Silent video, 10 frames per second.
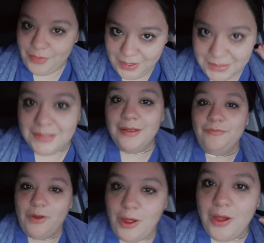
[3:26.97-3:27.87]
This is a
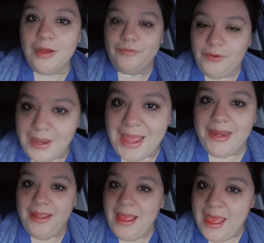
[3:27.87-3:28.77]
vlog for
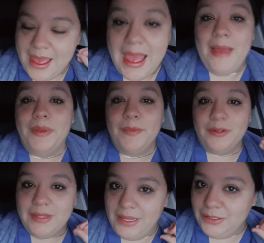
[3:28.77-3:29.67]
daddy. Happy
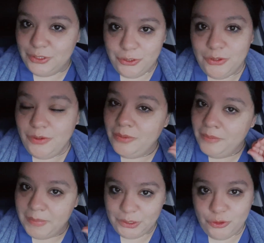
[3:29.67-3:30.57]
birthday to you,
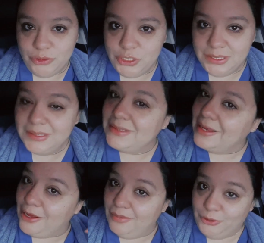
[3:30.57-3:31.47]
my choochies. I
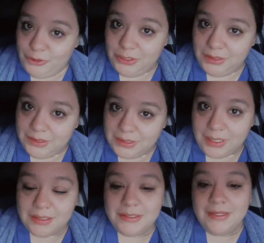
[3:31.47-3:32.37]
call him choochies,
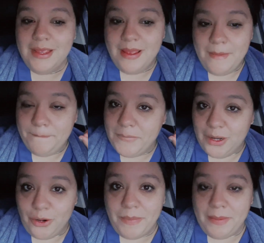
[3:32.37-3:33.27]
guys. My
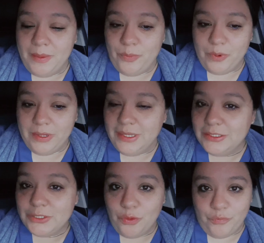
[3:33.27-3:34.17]
little baby boy. He's
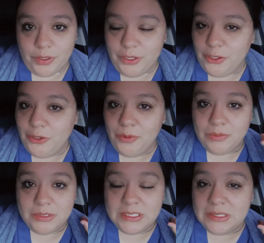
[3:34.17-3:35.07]
so freaking cute.
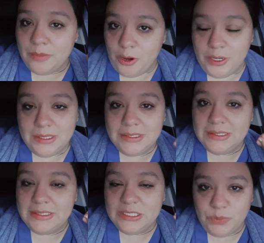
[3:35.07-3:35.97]

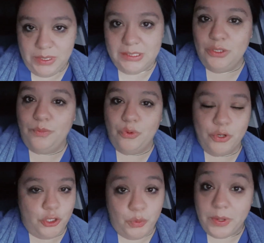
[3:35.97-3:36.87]
Smartest, sweetest little boy
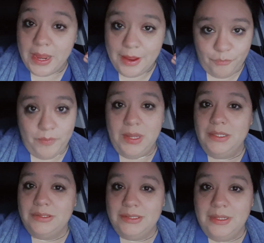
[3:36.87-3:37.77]
you would ever
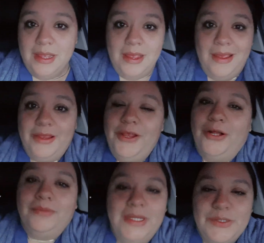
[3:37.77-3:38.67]
meet. You
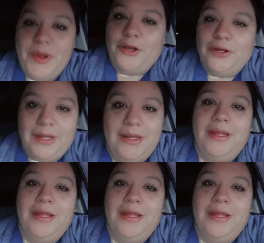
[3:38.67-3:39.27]
know, he's a regular kid.